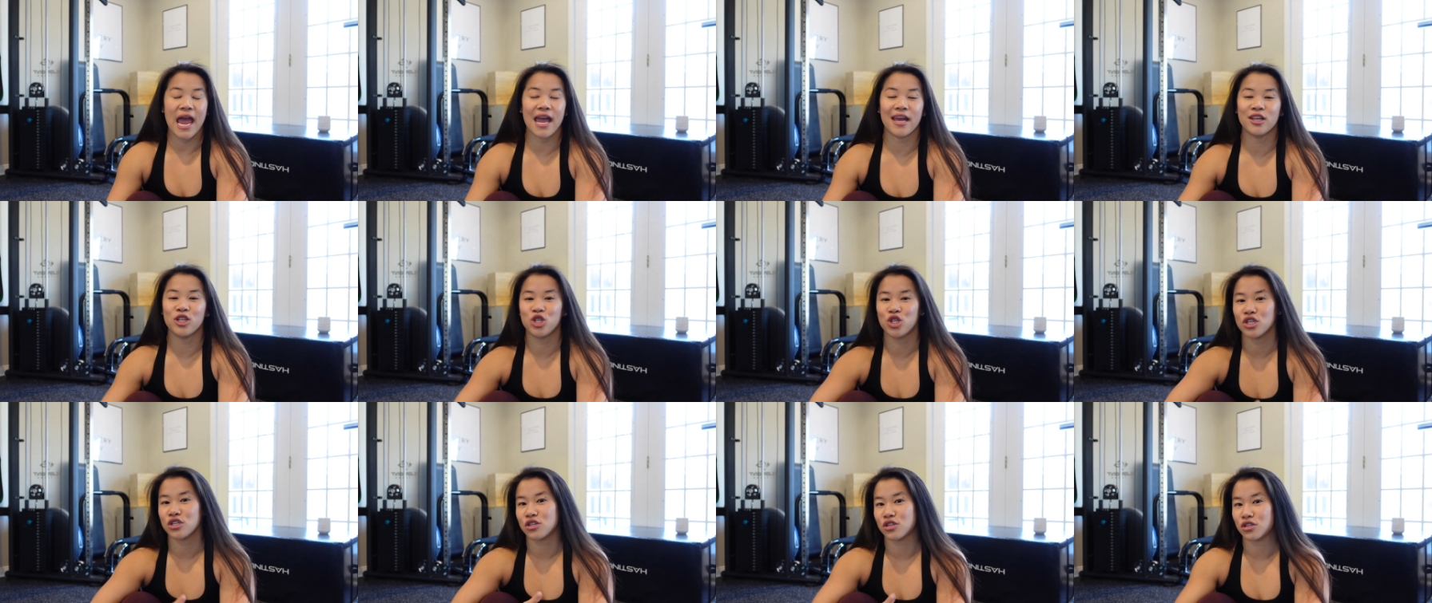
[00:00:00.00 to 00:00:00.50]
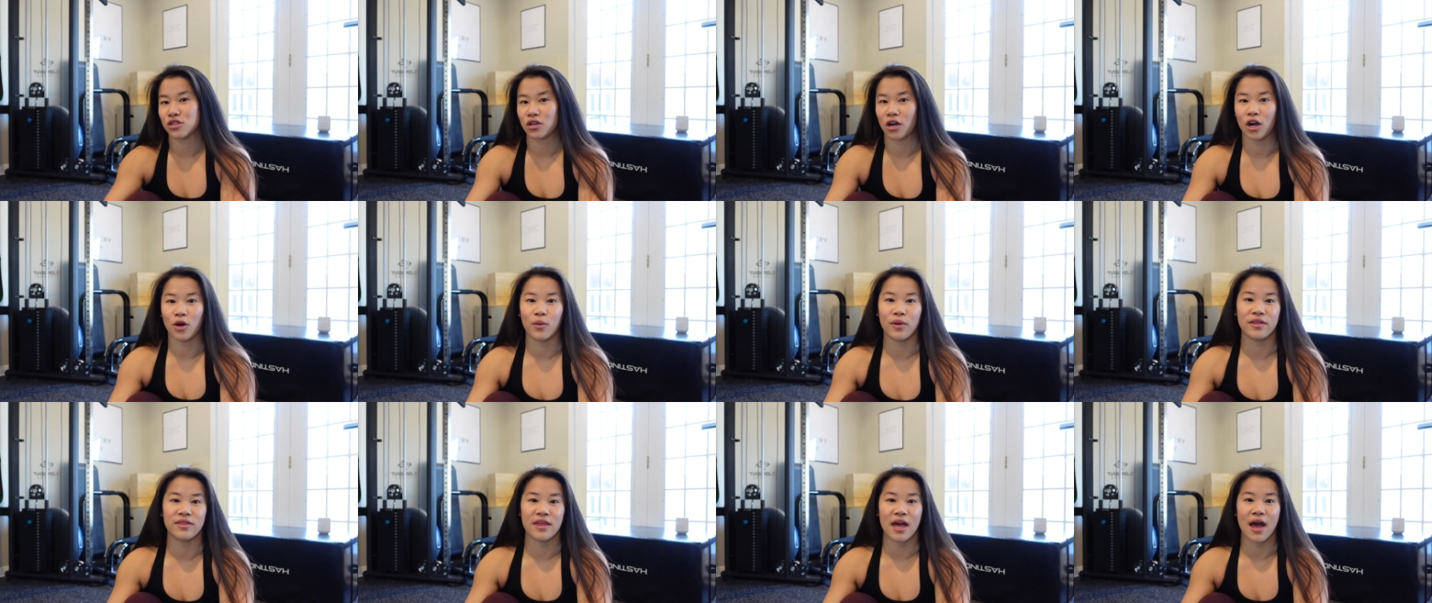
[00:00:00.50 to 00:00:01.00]
and just
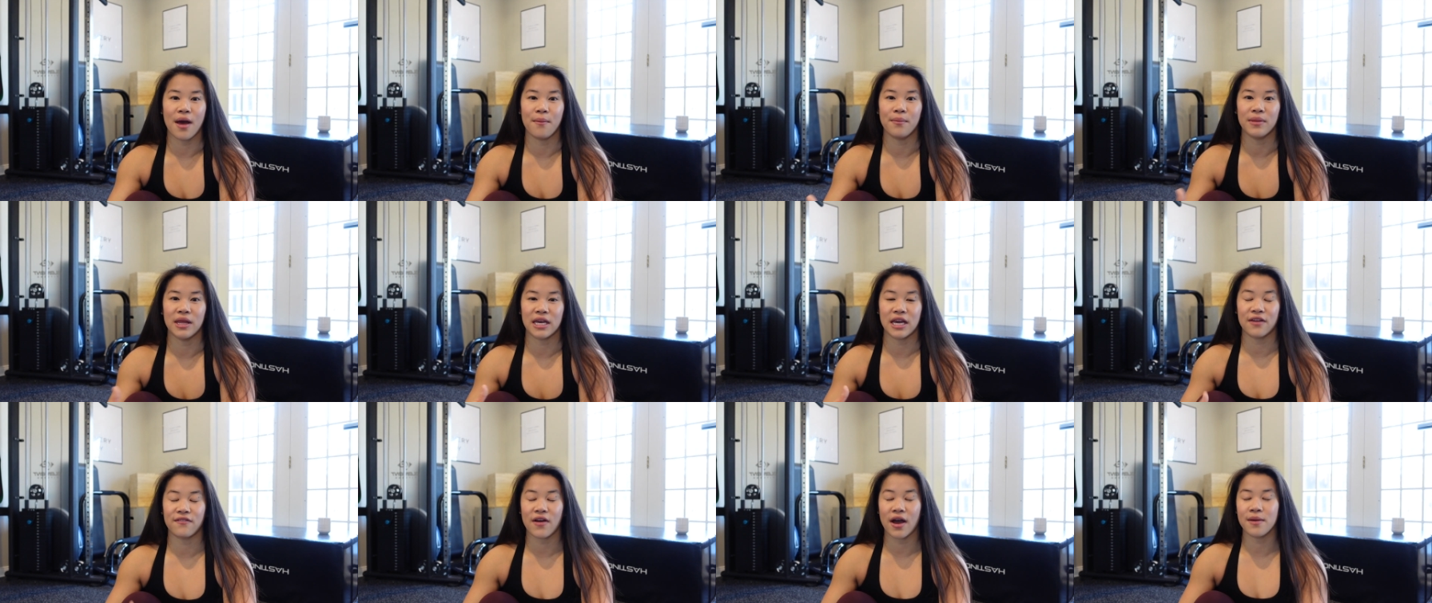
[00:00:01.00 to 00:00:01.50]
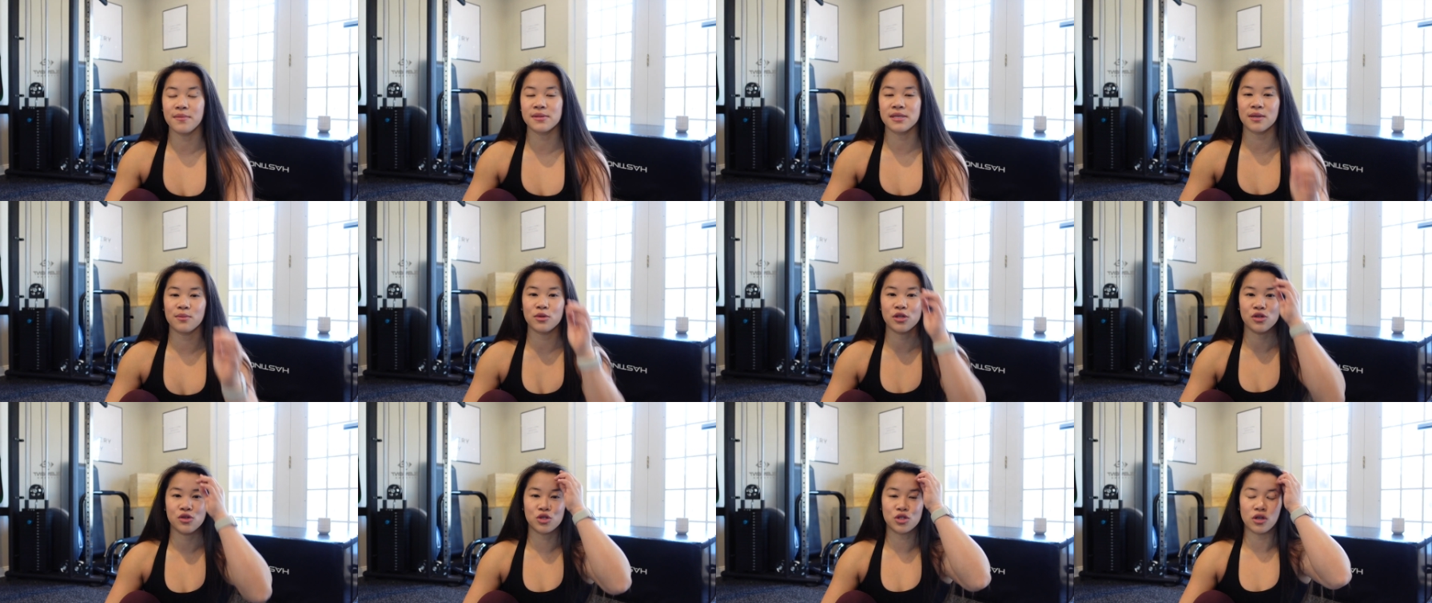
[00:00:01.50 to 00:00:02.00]
start with them. Like if I'm
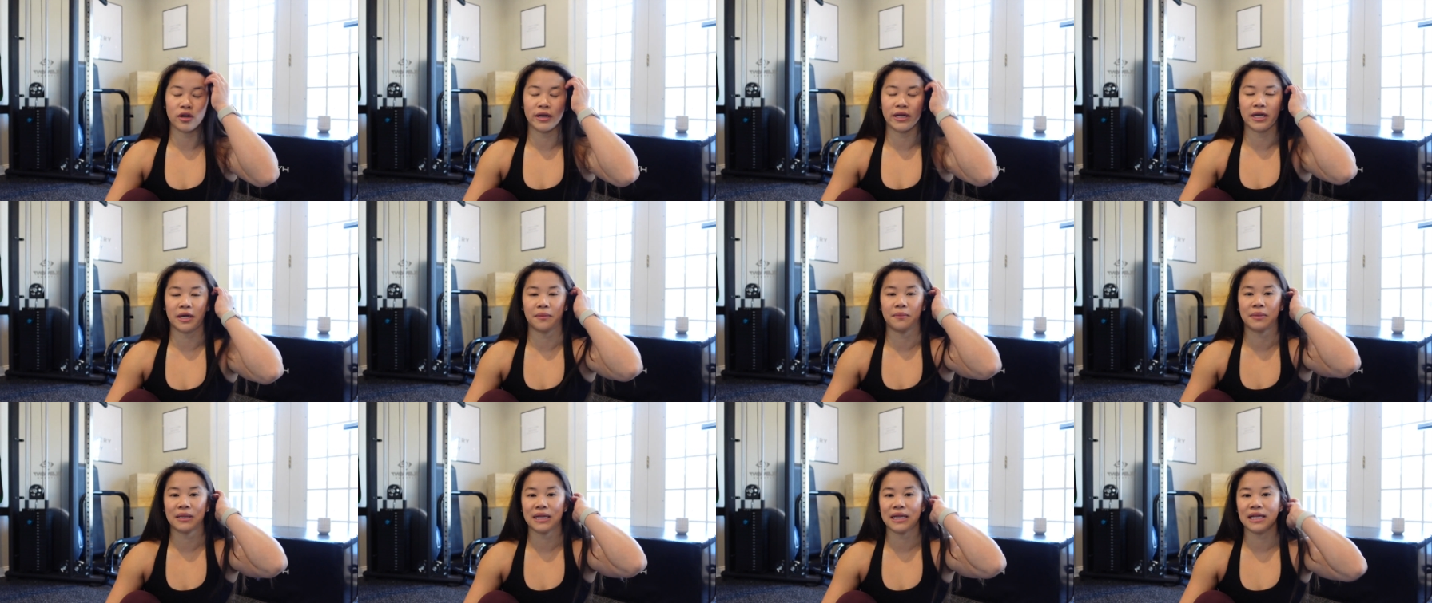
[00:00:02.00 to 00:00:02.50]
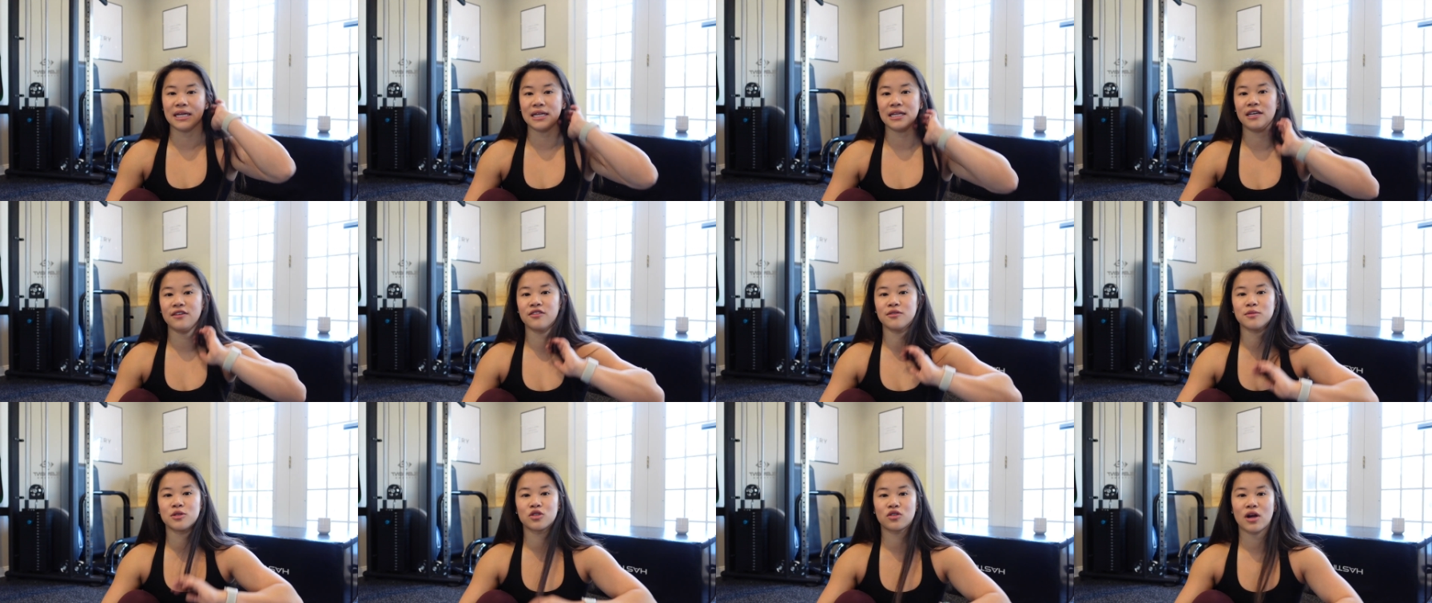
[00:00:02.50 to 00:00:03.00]
someone who's starting completely
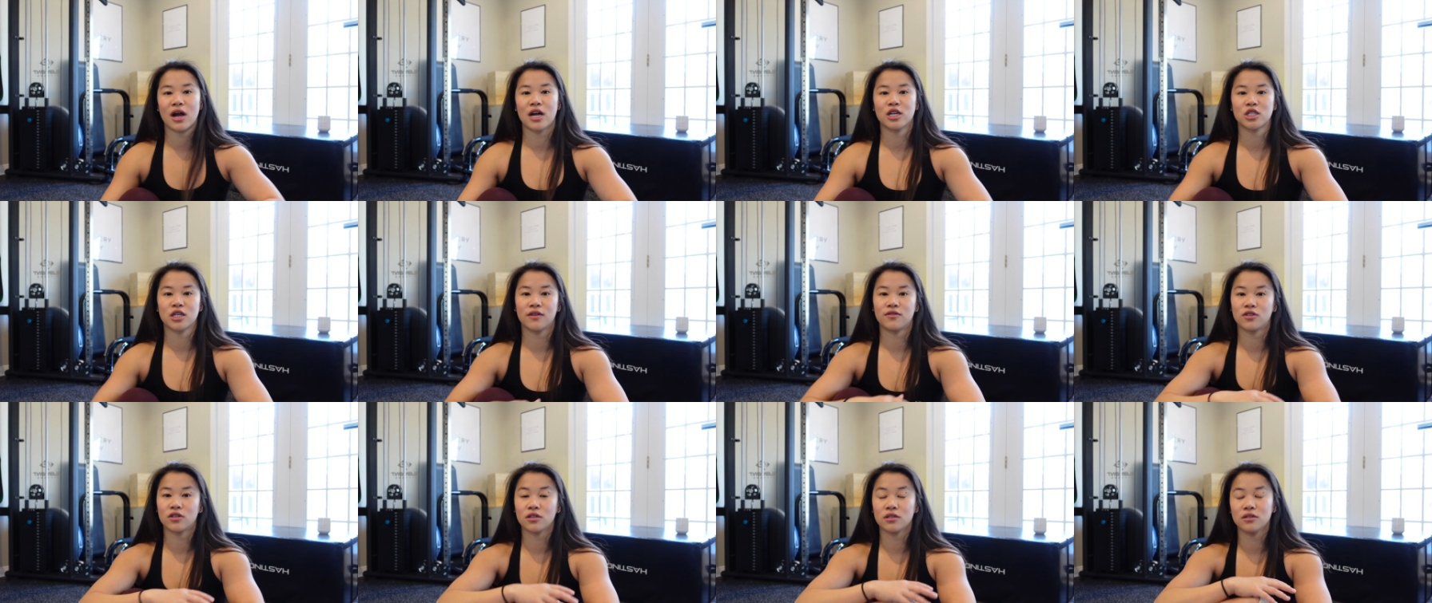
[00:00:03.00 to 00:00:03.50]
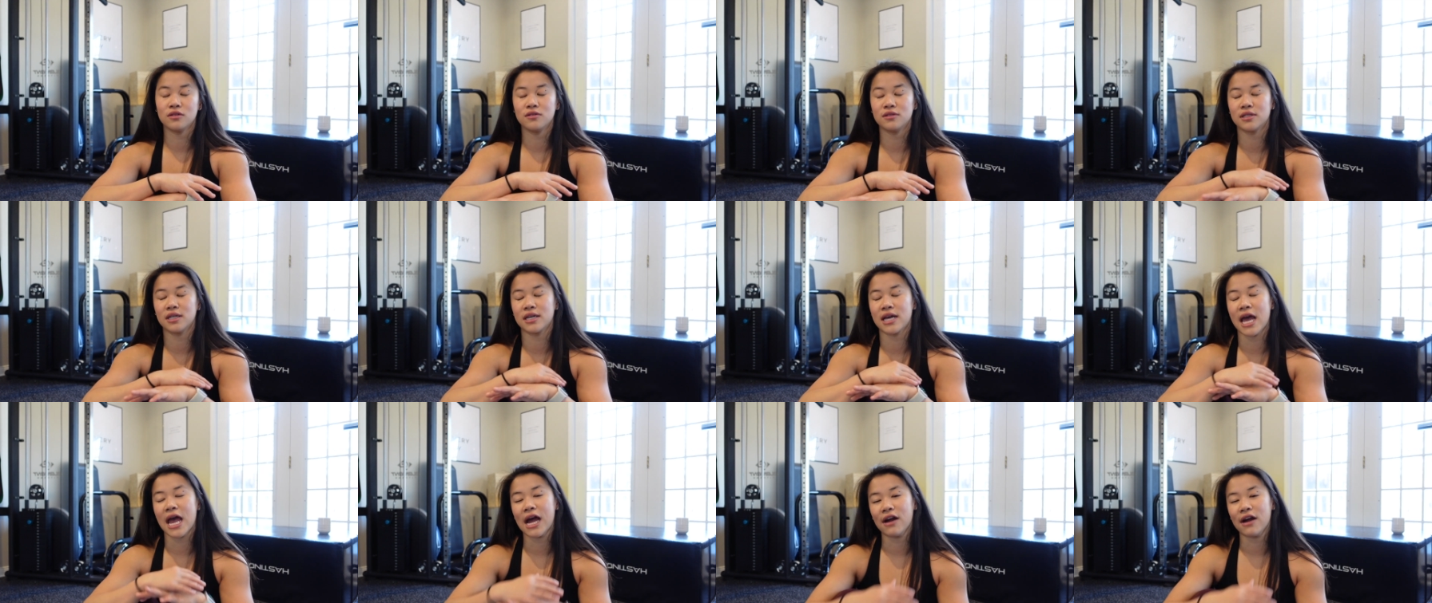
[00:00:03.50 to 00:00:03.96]
from scratch after losing